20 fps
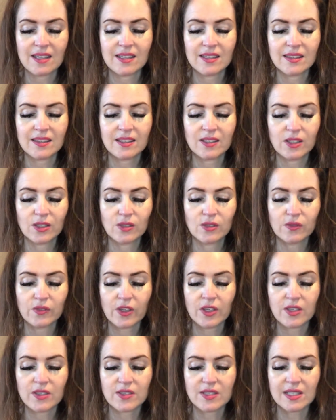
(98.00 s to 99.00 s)
the
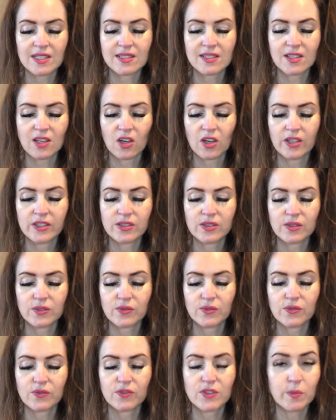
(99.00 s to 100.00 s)
universe is kind of
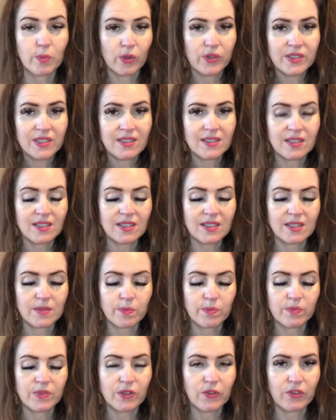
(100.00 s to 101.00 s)
responding to this
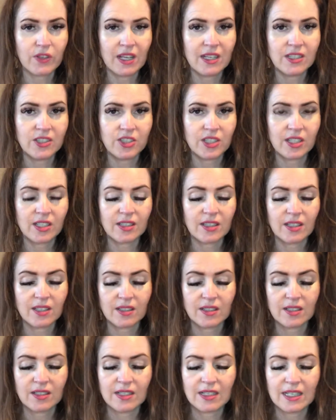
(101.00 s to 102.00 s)
different energy that
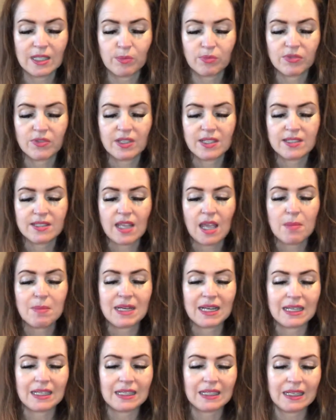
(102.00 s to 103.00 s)
Libra is
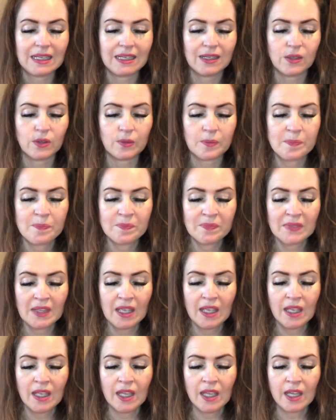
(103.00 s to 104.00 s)
emanating out.
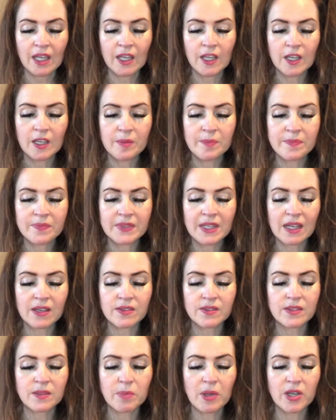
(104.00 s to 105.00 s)
Now,
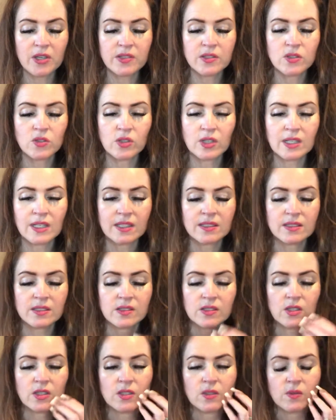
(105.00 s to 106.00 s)
the person you're connected
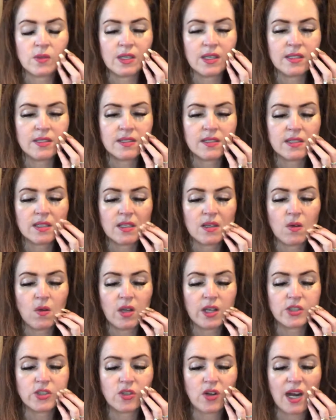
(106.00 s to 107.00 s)
to is
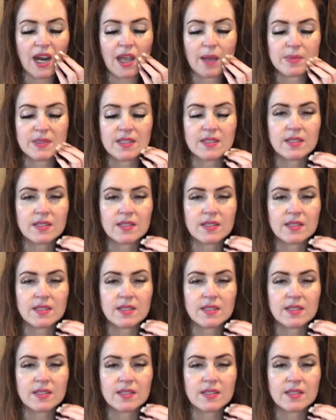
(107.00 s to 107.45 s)
quite trapped and